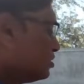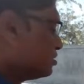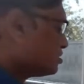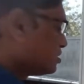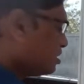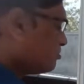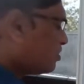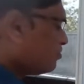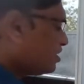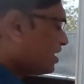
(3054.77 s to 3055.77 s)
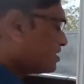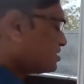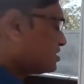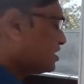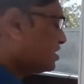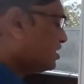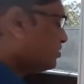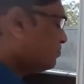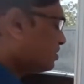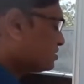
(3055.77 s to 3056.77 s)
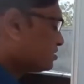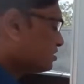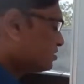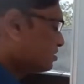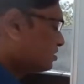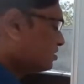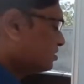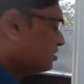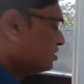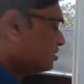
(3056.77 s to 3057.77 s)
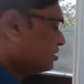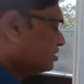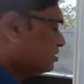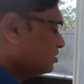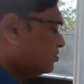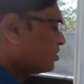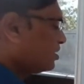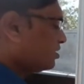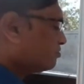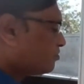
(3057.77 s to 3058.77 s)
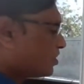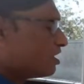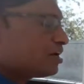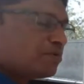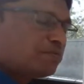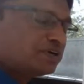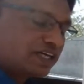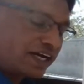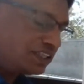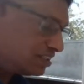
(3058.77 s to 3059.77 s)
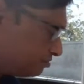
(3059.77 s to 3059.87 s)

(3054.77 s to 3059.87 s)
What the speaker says: sigma V XZ inverse, okay, remember that